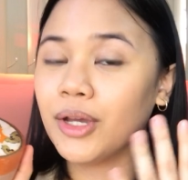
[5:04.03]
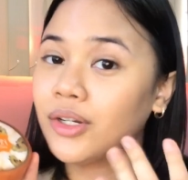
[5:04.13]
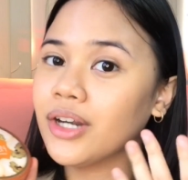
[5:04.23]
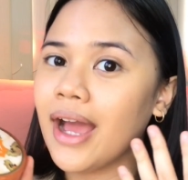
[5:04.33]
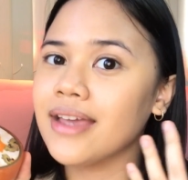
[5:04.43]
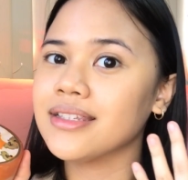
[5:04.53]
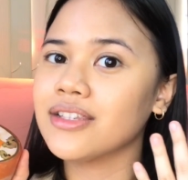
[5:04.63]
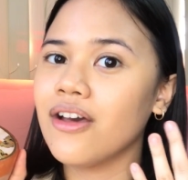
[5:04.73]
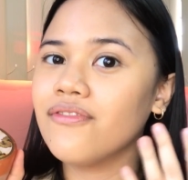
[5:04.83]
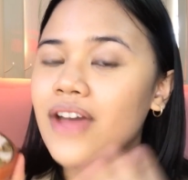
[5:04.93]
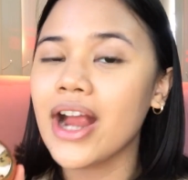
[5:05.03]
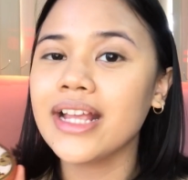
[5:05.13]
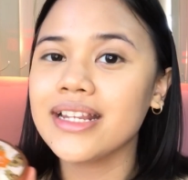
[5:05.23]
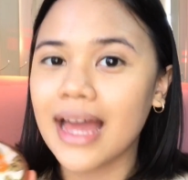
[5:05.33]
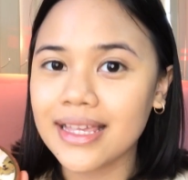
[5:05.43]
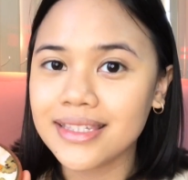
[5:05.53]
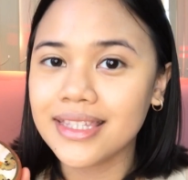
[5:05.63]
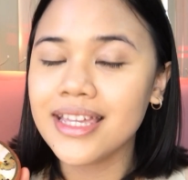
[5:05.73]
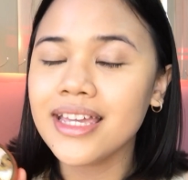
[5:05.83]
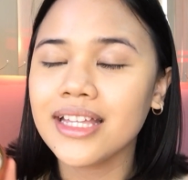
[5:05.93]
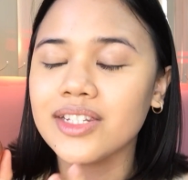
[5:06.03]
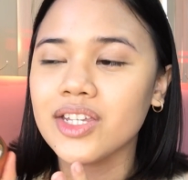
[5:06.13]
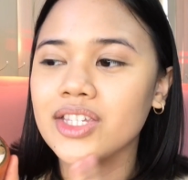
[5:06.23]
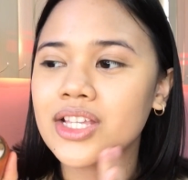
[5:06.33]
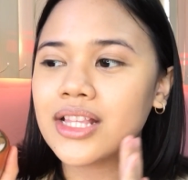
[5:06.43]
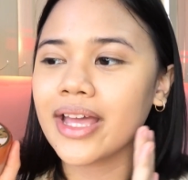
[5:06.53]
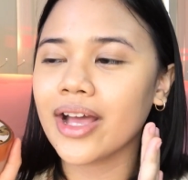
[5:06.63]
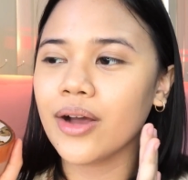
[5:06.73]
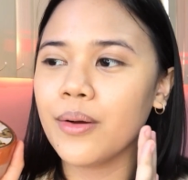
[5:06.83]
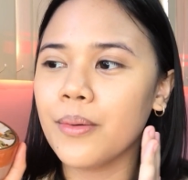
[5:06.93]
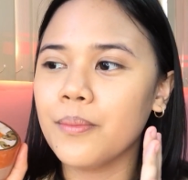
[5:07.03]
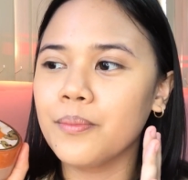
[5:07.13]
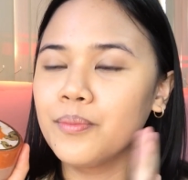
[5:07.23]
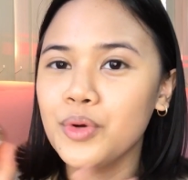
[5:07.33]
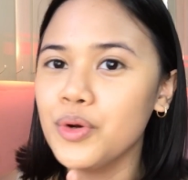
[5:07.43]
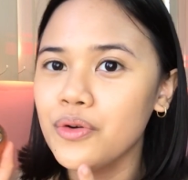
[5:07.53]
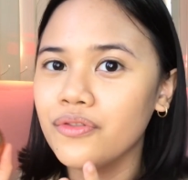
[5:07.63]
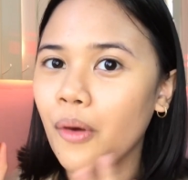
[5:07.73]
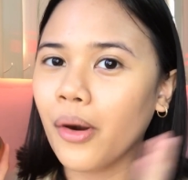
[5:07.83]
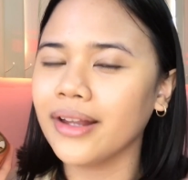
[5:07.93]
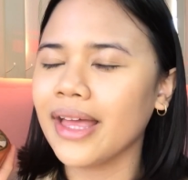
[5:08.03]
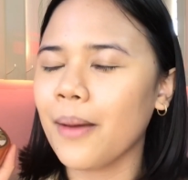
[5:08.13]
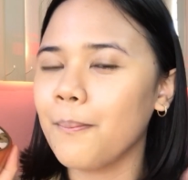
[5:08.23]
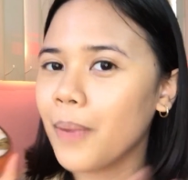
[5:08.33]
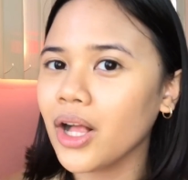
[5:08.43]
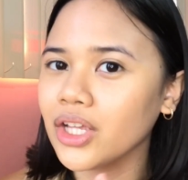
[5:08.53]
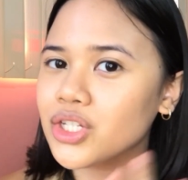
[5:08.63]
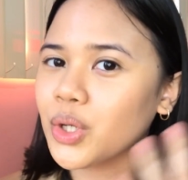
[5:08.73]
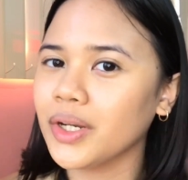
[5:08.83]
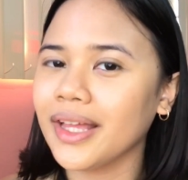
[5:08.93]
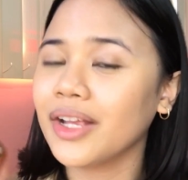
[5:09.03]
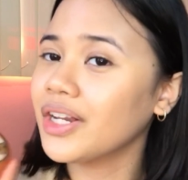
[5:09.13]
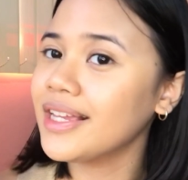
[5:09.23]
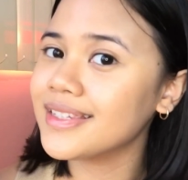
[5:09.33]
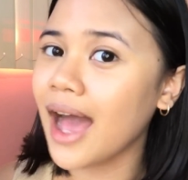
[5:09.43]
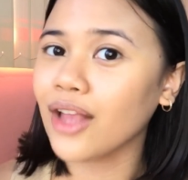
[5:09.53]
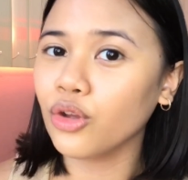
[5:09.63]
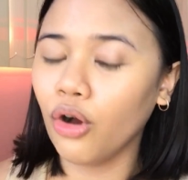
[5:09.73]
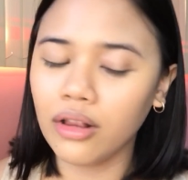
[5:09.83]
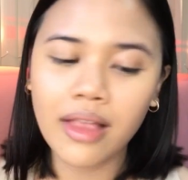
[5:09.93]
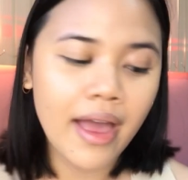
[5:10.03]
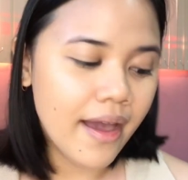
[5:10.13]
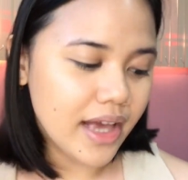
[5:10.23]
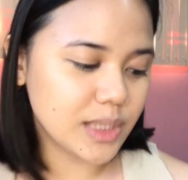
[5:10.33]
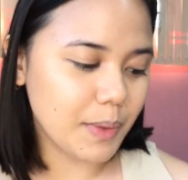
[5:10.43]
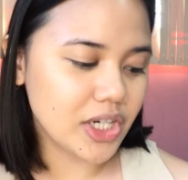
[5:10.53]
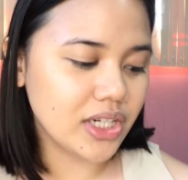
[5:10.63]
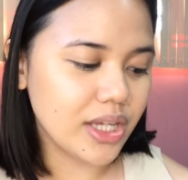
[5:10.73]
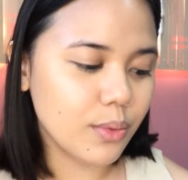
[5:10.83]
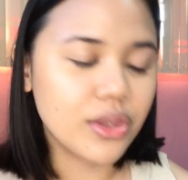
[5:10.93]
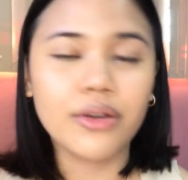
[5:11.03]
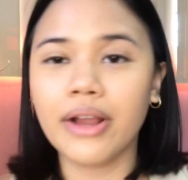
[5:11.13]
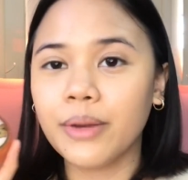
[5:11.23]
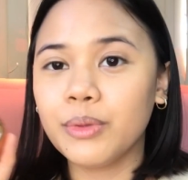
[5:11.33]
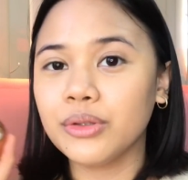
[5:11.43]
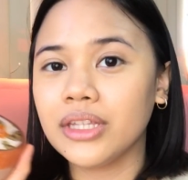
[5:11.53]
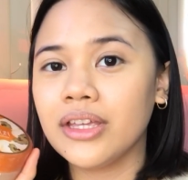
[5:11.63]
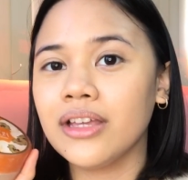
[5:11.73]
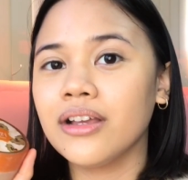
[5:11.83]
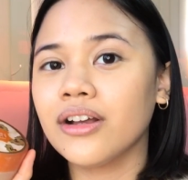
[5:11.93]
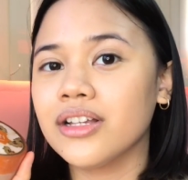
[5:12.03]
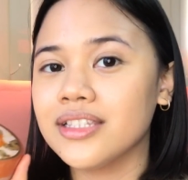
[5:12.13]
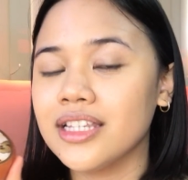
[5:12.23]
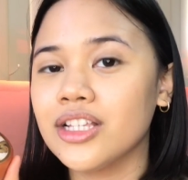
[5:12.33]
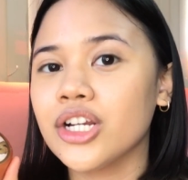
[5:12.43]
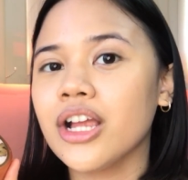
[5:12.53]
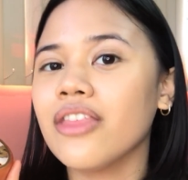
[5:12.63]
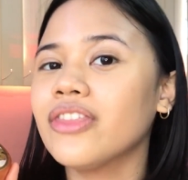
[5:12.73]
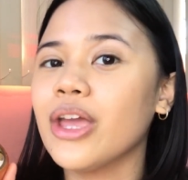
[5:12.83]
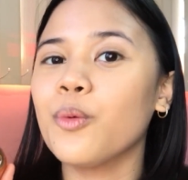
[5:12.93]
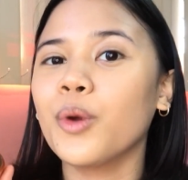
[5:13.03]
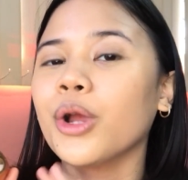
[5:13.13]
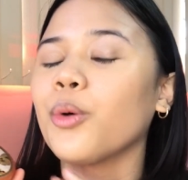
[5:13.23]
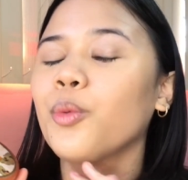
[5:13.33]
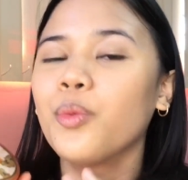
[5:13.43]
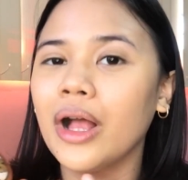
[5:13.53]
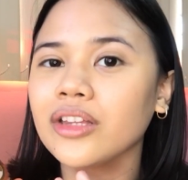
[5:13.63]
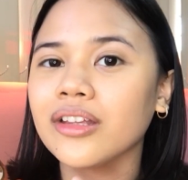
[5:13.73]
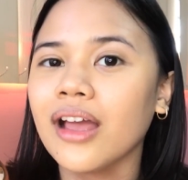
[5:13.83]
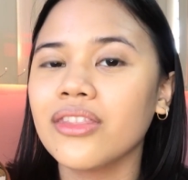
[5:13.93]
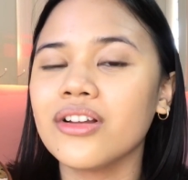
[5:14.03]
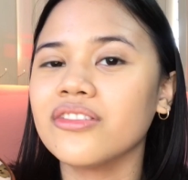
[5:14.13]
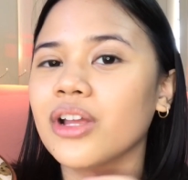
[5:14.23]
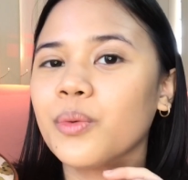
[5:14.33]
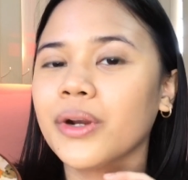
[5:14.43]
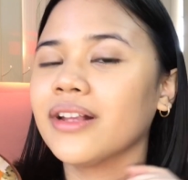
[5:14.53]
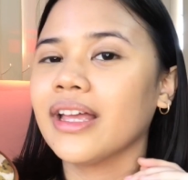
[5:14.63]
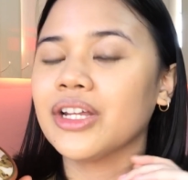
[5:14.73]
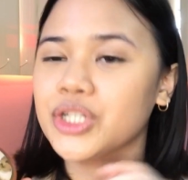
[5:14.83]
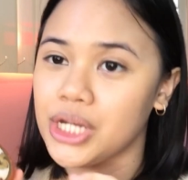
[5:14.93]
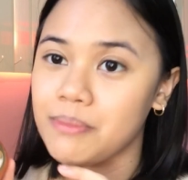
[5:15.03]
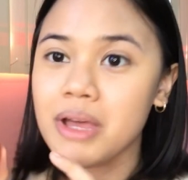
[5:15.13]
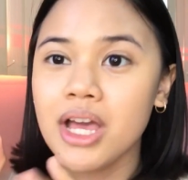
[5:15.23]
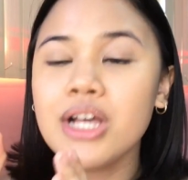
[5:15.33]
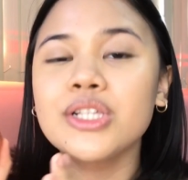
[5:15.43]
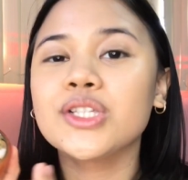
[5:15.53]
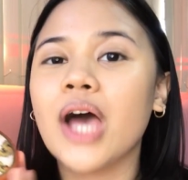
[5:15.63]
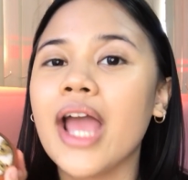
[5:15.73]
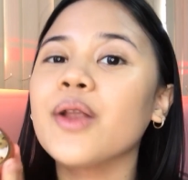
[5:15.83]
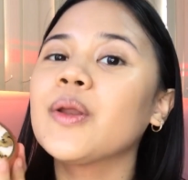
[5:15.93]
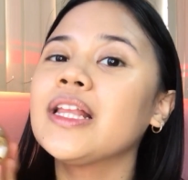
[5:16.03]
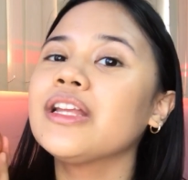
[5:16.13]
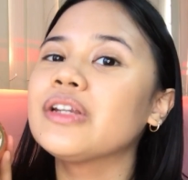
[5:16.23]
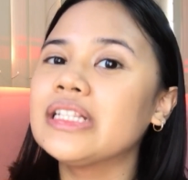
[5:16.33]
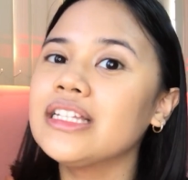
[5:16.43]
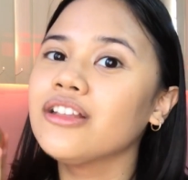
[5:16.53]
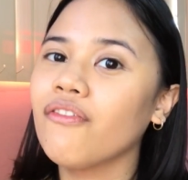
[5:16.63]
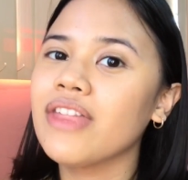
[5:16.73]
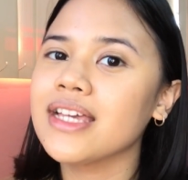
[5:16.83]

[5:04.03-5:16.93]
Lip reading: under eyes very nicely. It doesn't like move or like budge or like crease at all, especially with the Rare Beauty concealer. They work well together, they work like a dream. So I really love